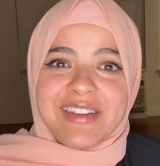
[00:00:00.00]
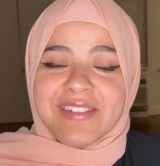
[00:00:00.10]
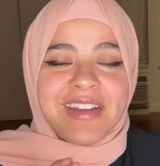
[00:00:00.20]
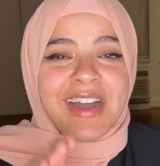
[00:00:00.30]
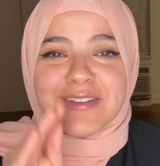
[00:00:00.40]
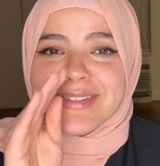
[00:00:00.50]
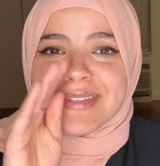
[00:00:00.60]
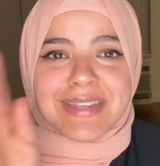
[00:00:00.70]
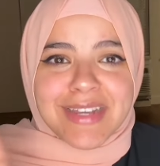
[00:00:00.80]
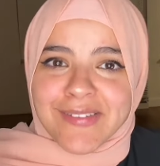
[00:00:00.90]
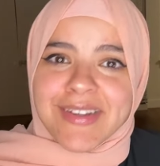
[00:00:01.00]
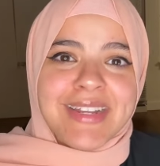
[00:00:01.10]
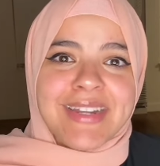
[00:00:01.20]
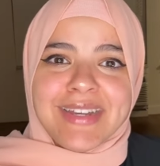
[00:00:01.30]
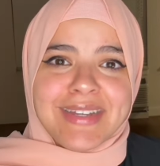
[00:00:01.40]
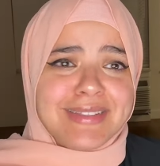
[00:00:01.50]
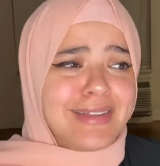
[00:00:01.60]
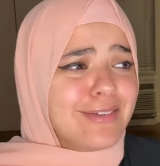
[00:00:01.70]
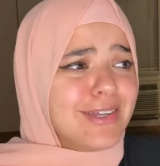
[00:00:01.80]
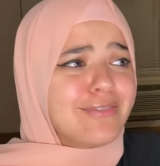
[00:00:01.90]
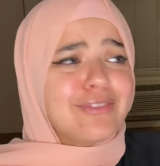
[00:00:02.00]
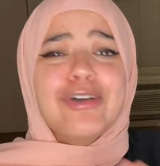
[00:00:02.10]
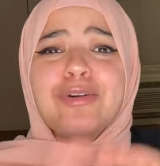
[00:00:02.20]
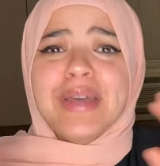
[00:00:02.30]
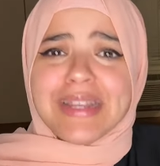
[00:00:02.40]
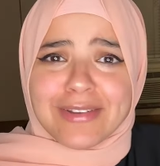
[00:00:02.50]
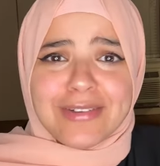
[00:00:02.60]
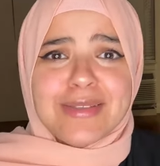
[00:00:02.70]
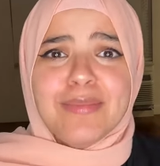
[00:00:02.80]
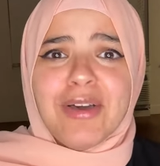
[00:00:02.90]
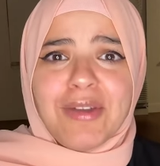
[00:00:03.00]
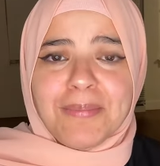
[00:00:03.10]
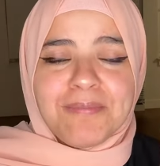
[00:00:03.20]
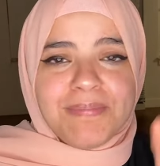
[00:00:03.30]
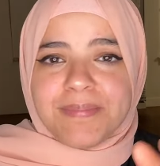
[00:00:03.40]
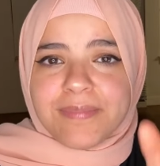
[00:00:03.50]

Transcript: I don't care how secret it is. I don't care if nobody knows about it.